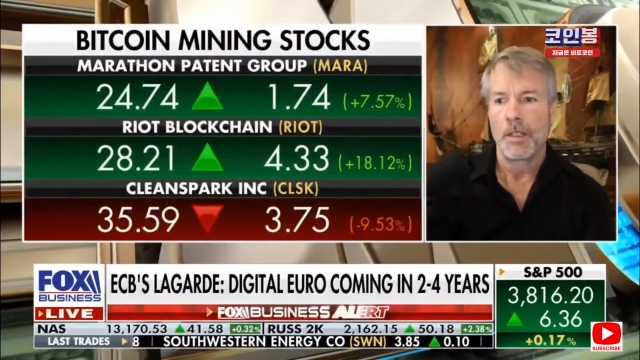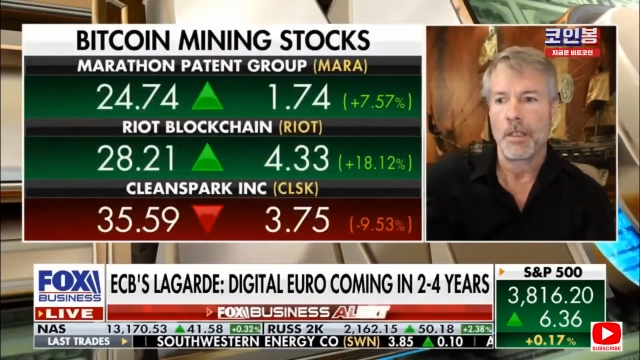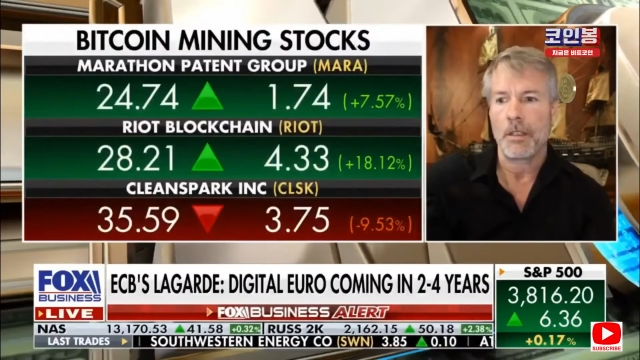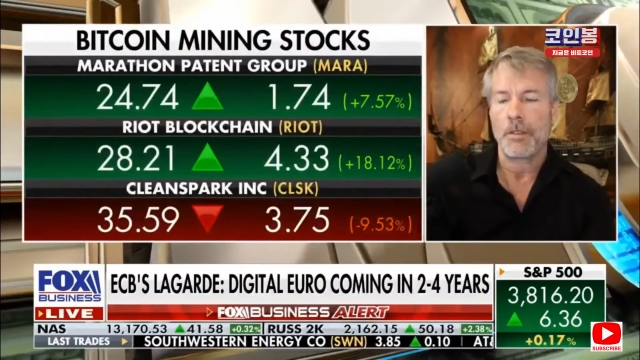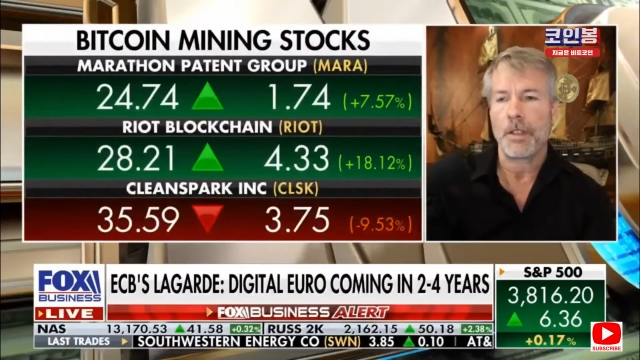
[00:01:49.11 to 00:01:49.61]

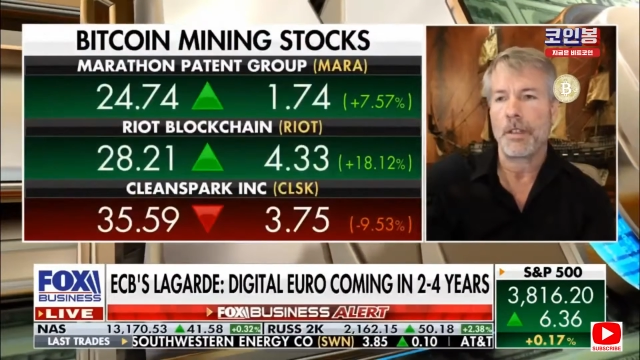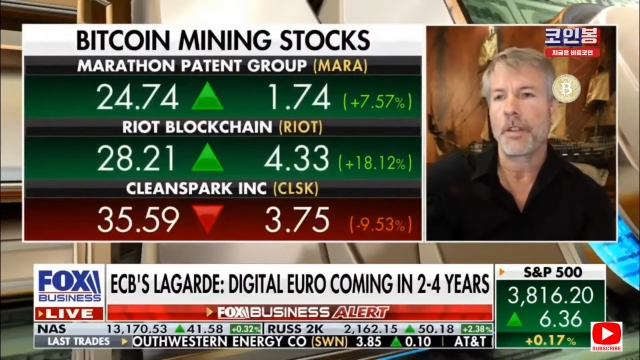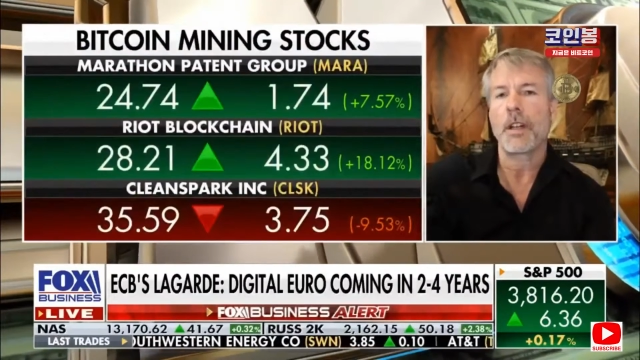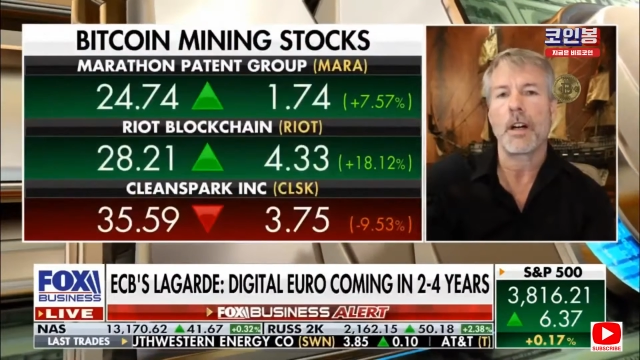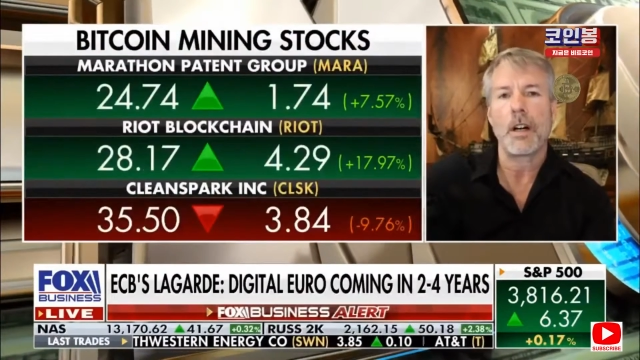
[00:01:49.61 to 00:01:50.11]
You know,
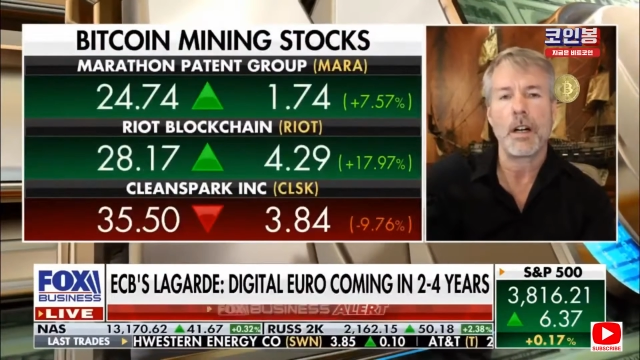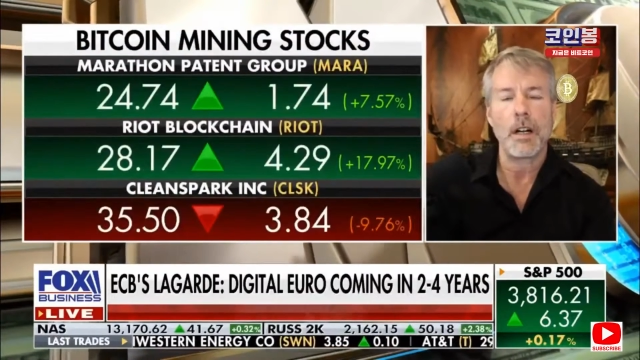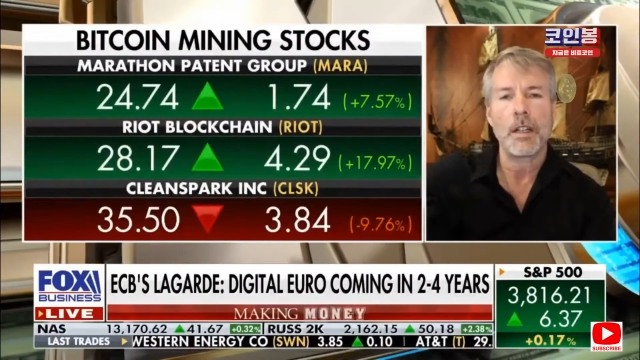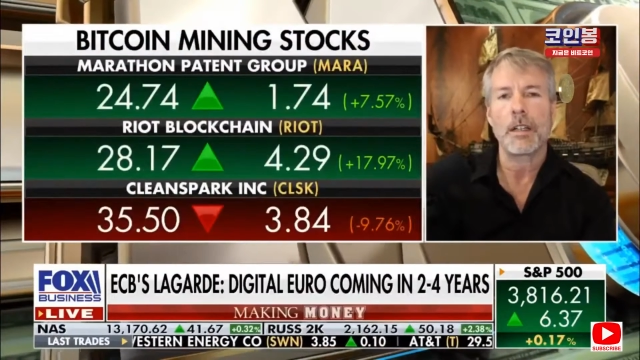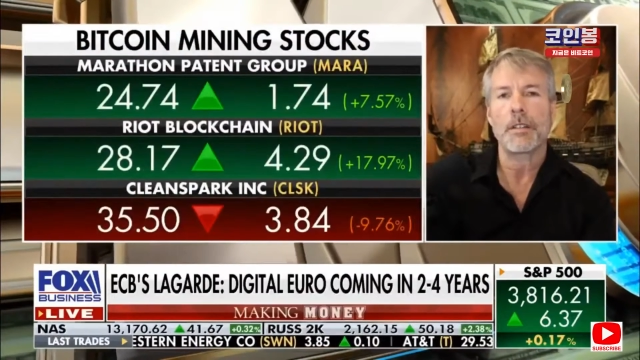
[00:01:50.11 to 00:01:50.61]
if
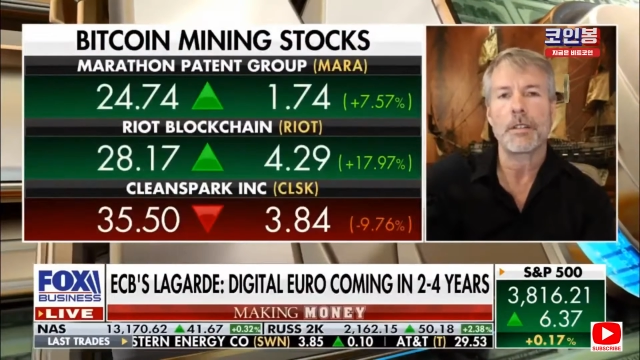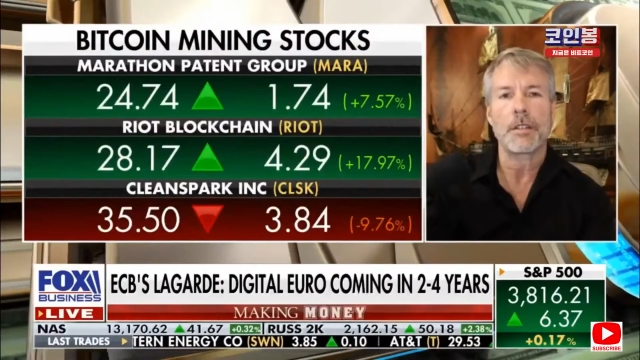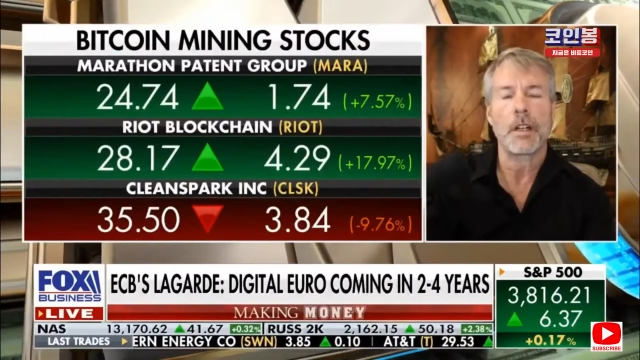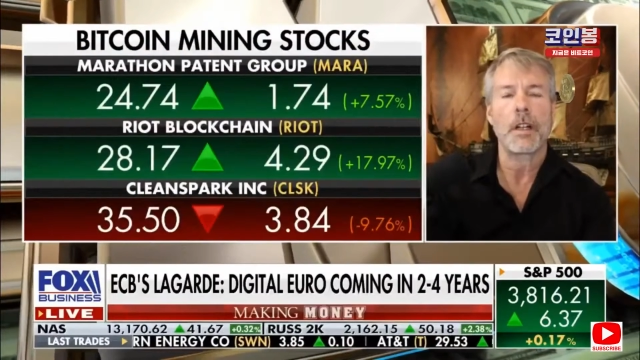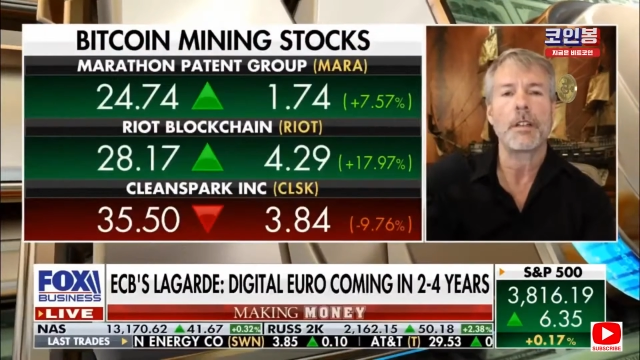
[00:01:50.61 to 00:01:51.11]
God had
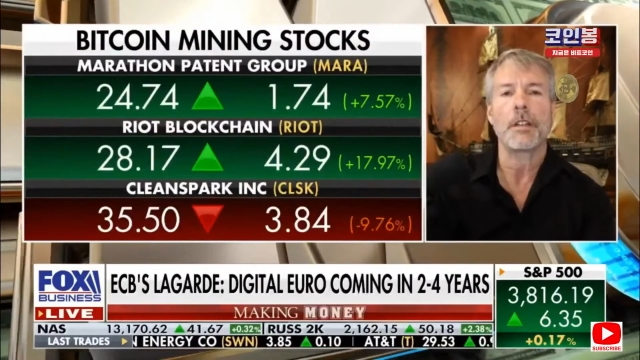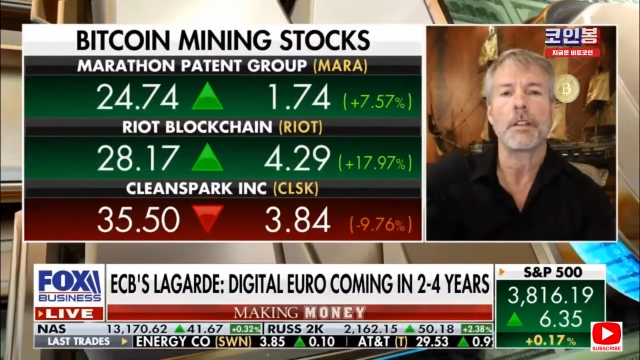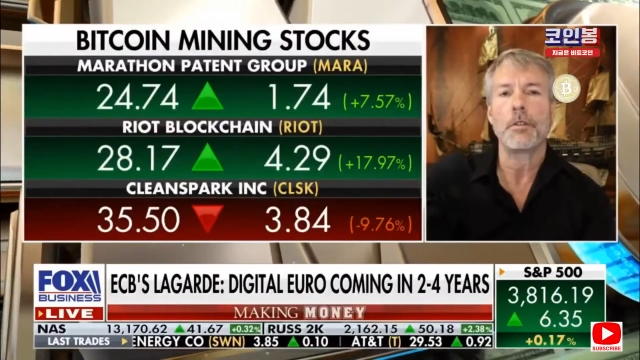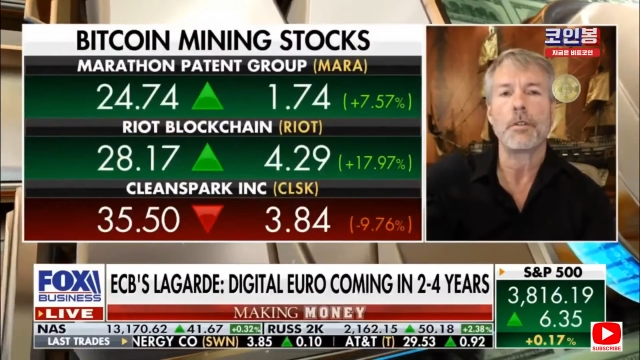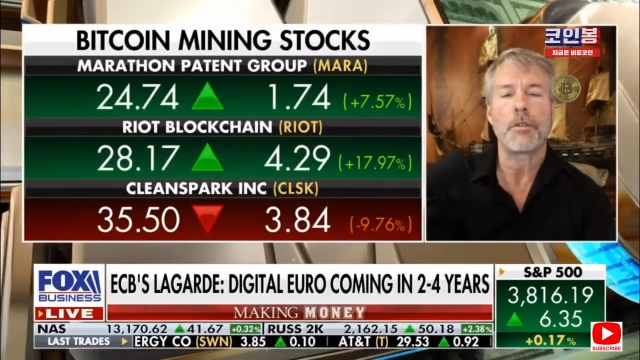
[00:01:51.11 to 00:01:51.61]

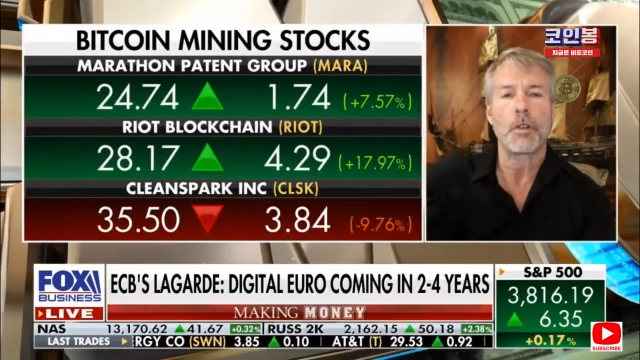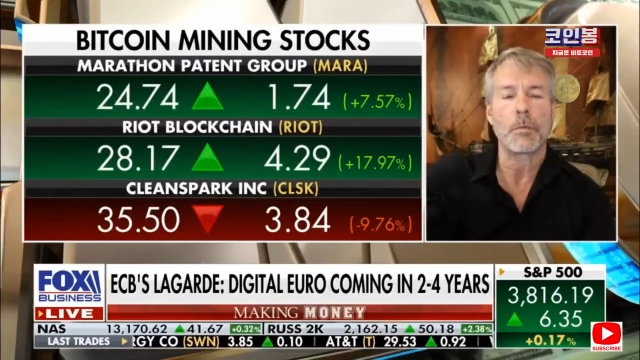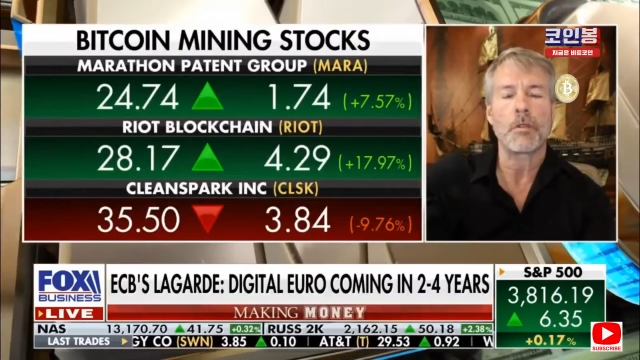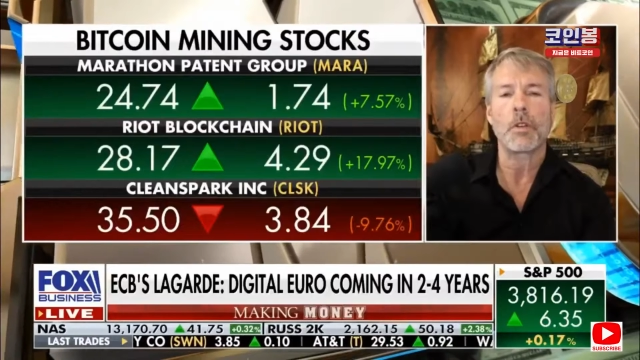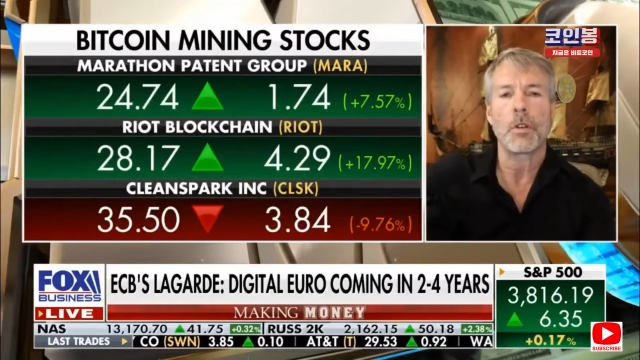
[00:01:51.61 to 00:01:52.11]
designed a new
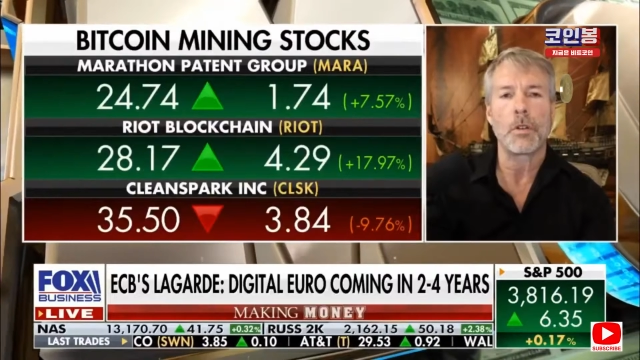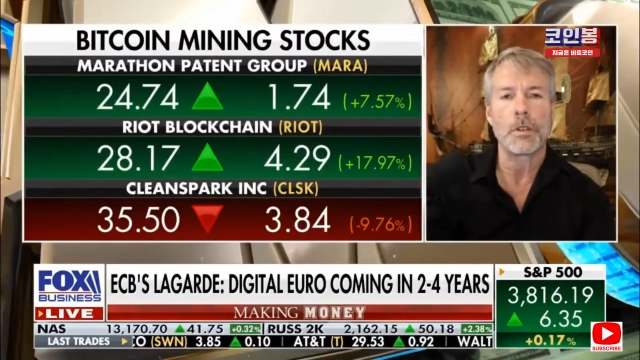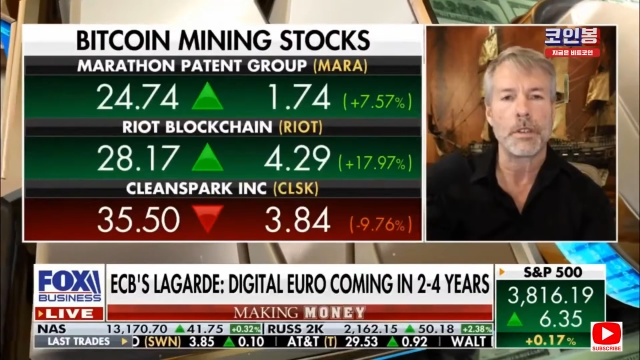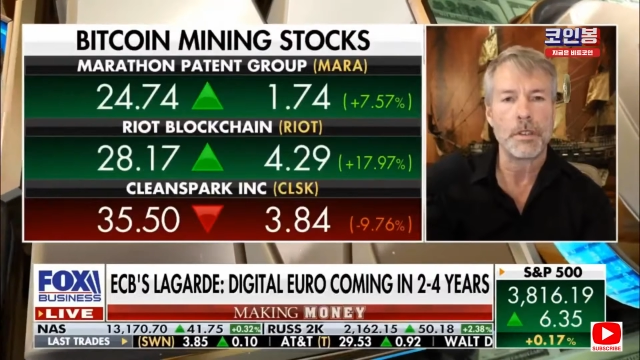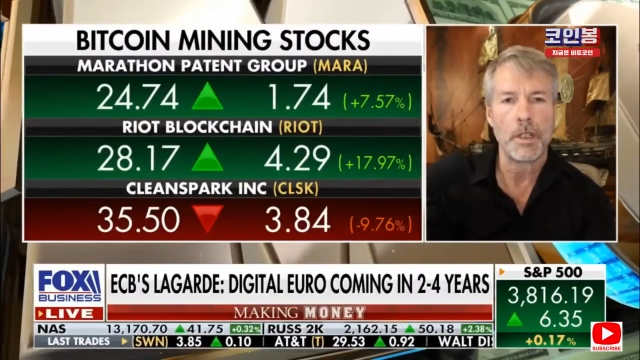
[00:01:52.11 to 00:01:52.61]
form of
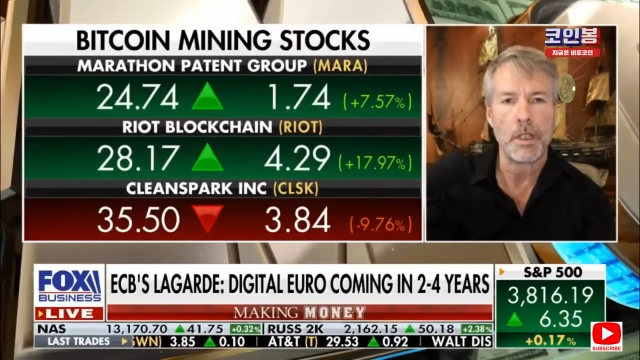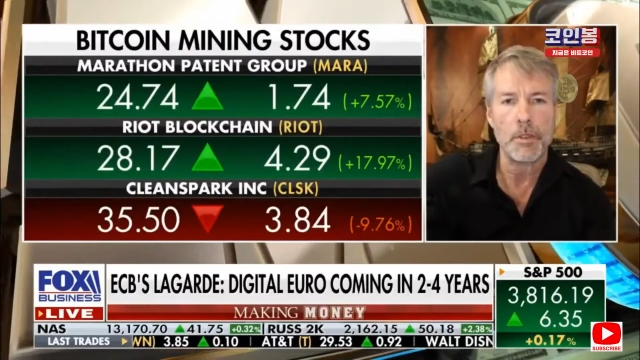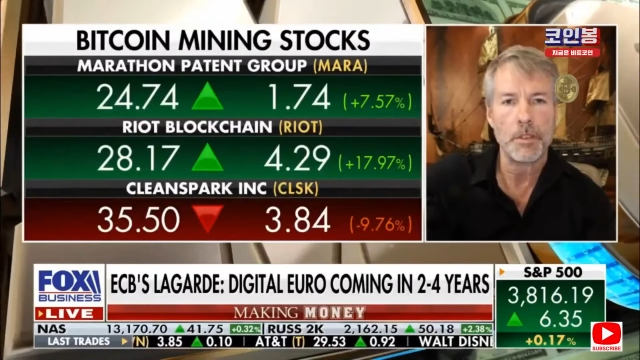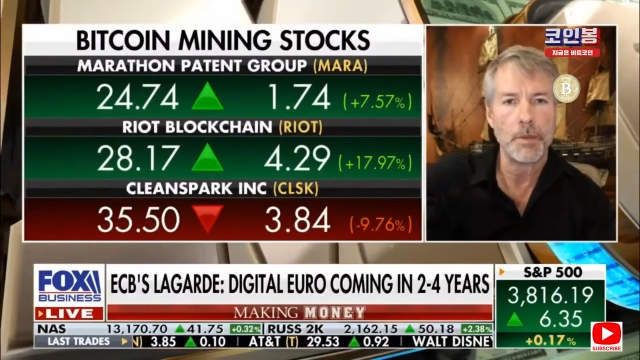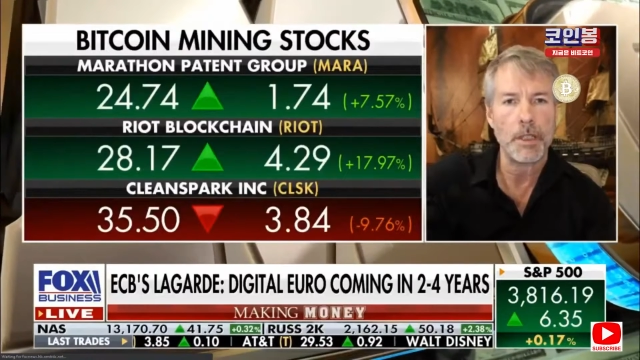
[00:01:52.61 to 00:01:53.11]
gold in
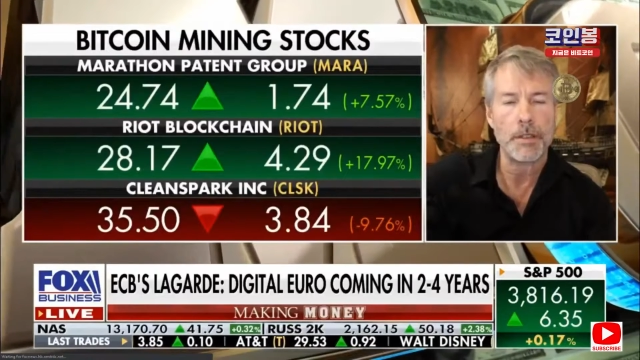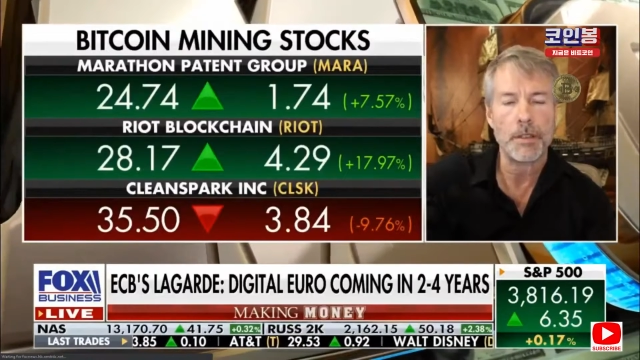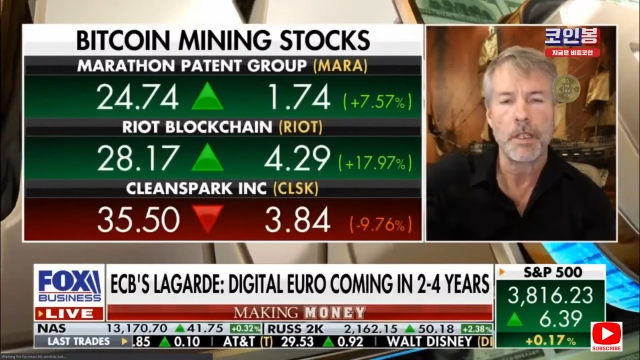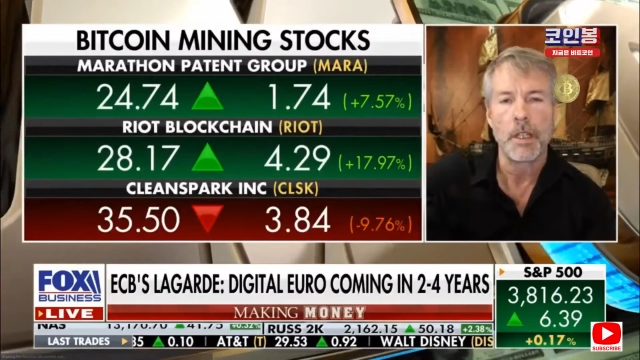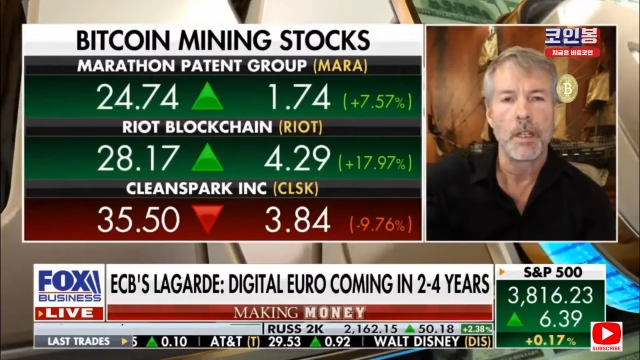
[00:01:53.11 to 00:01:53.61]

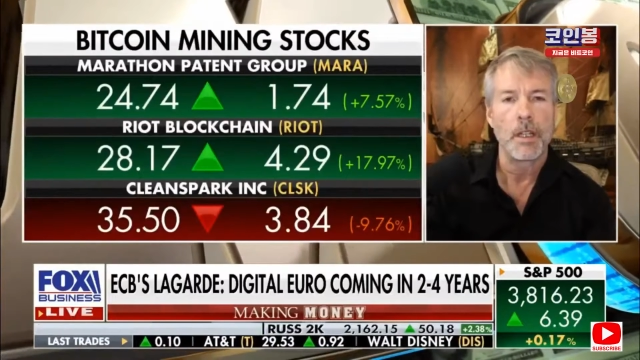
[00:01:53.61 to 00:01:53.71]
cyberspace,